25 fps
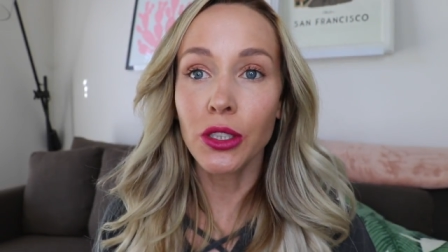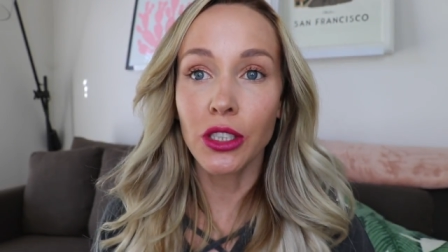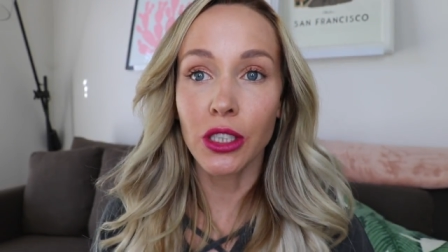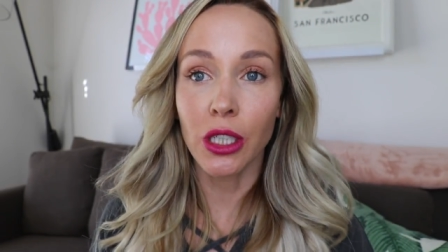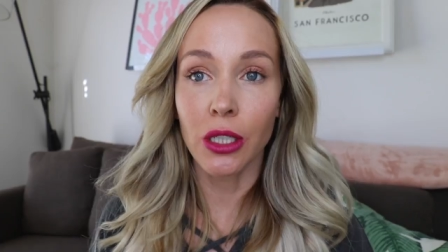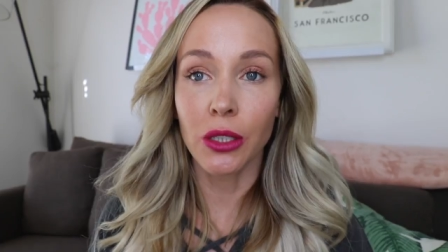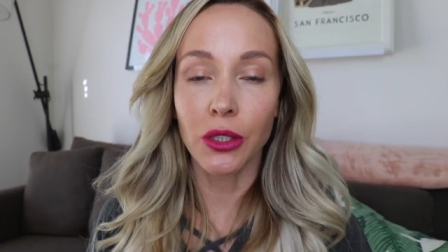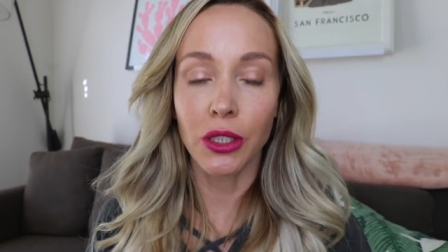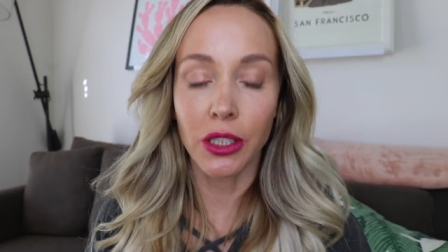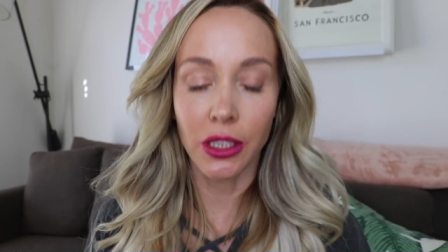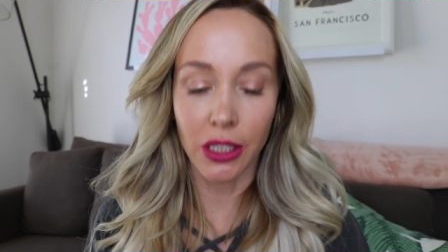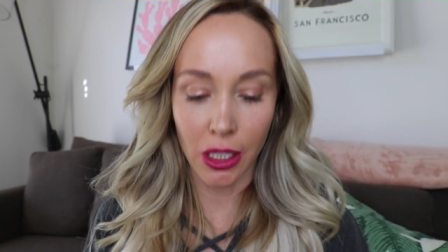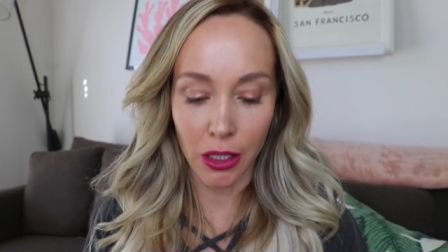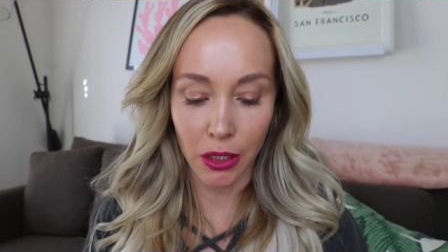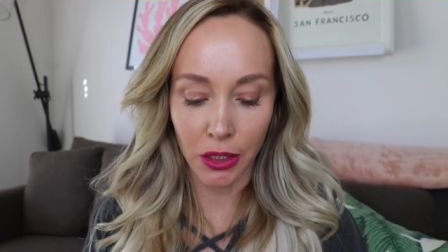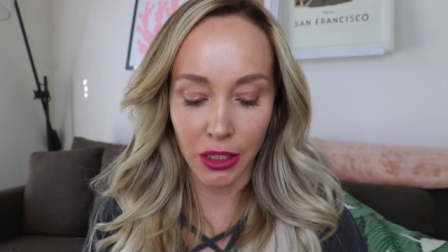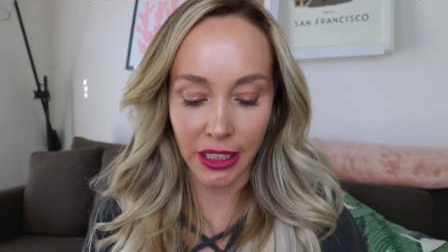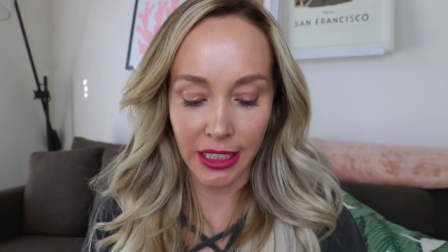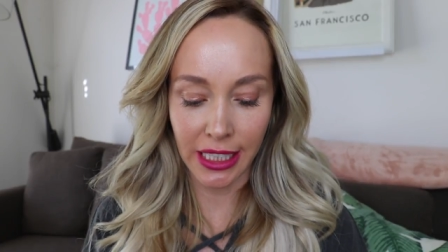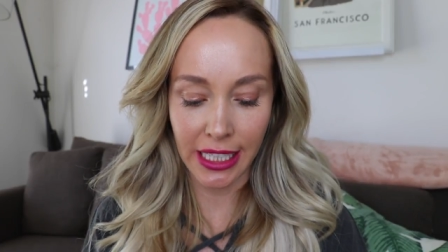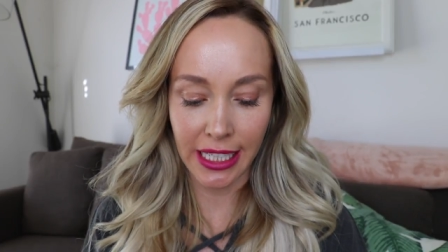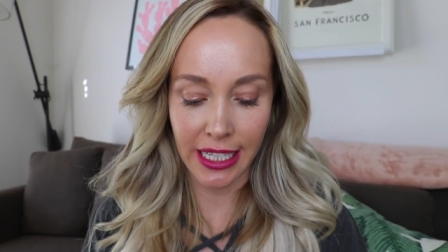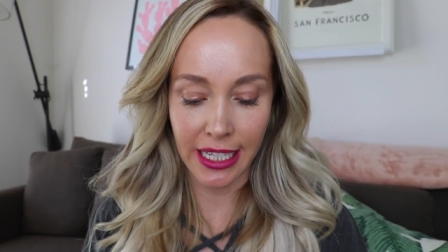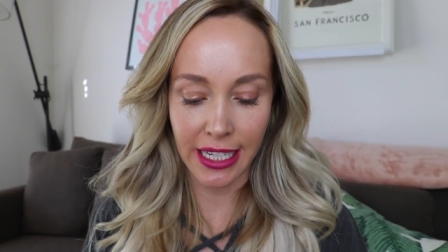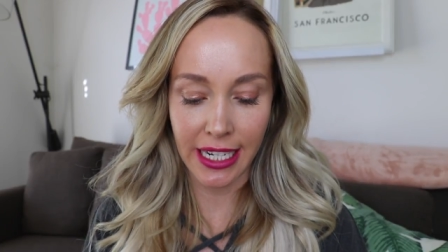so, so
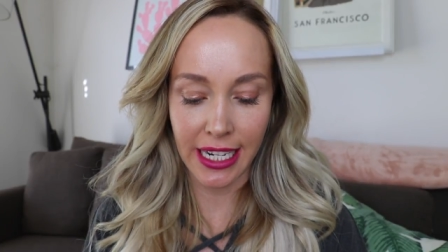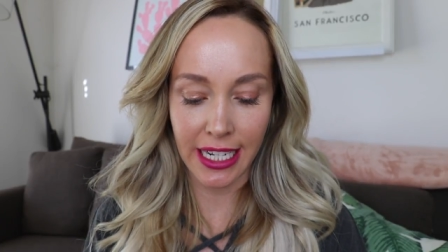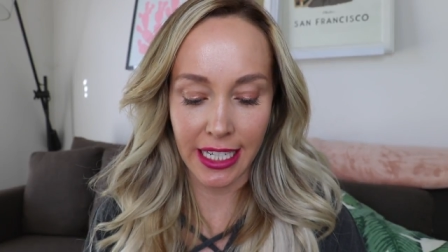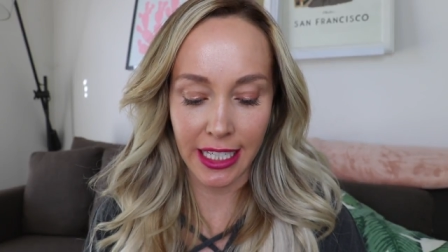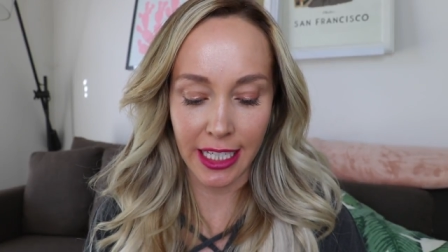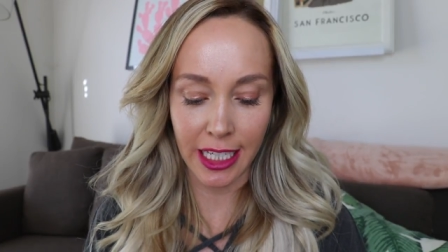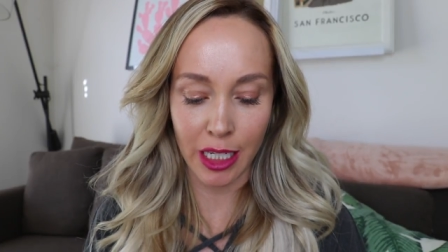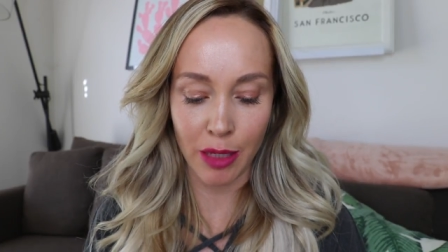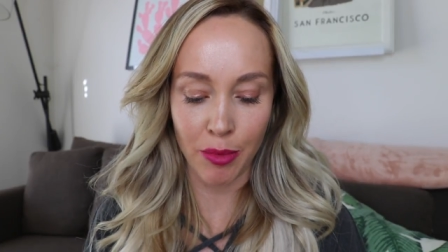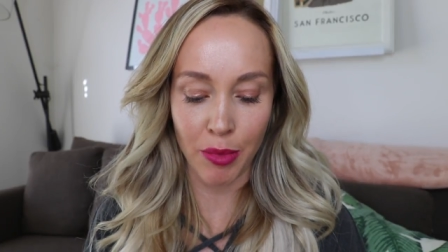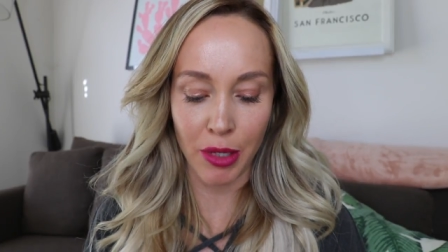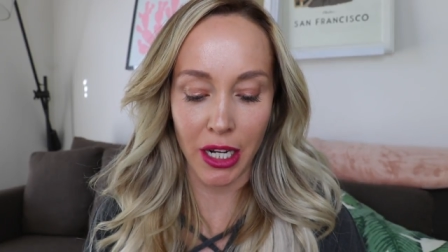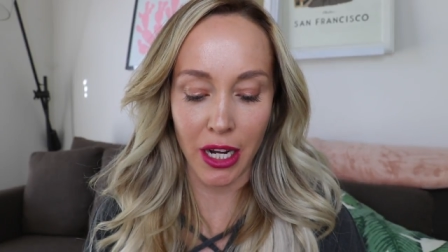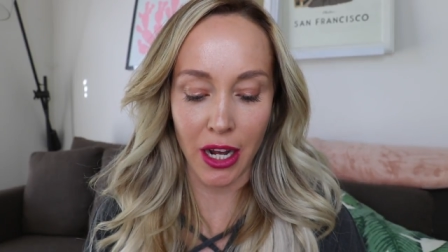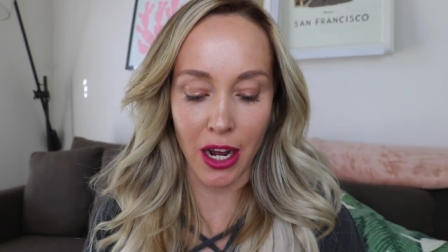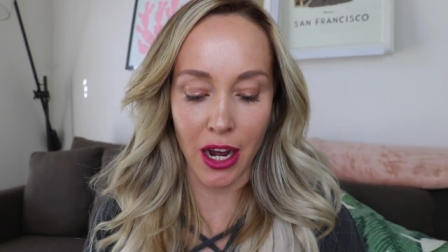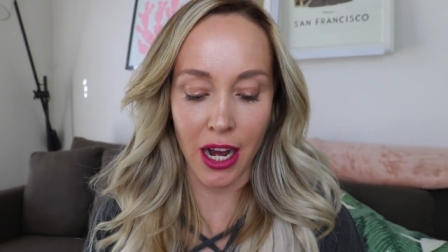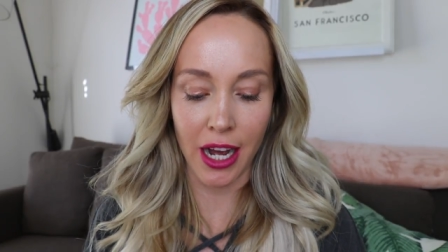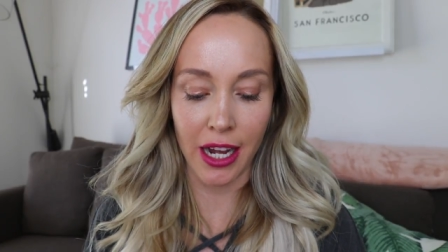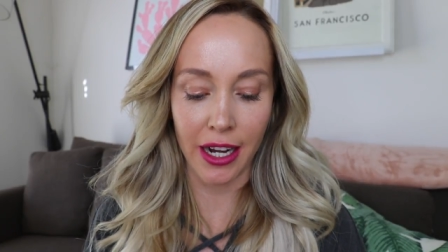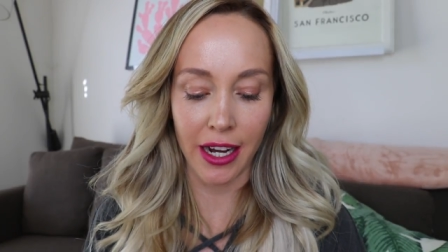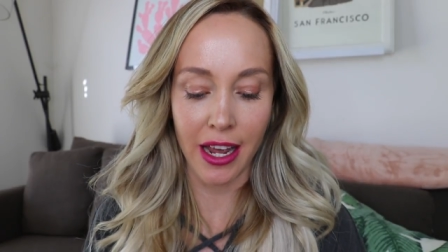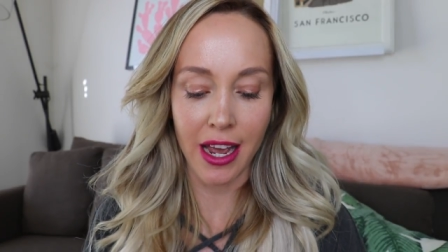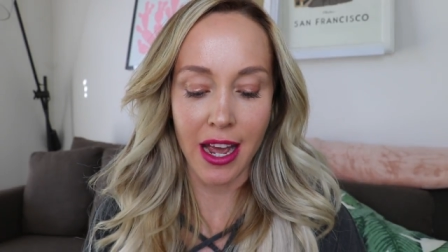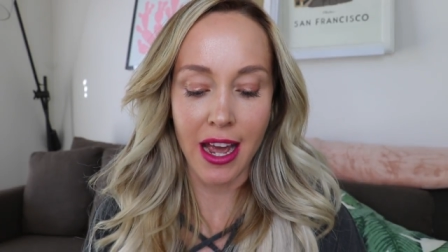stinking easy to put
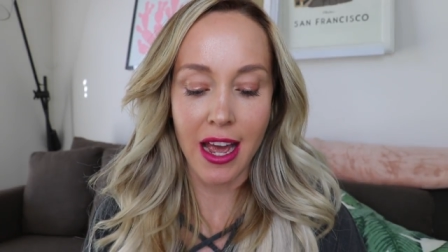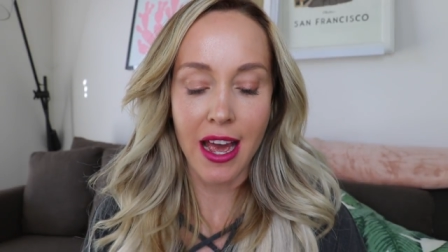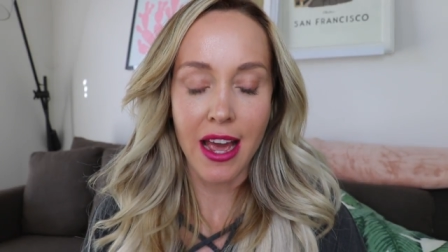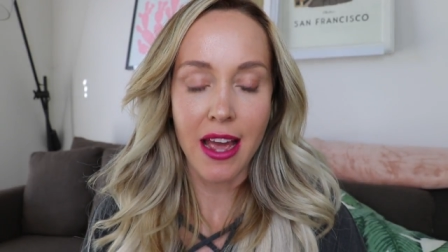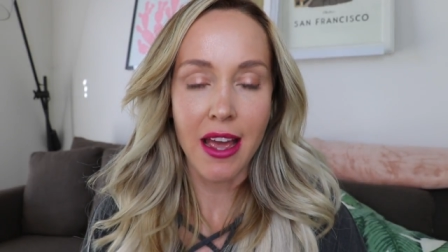on.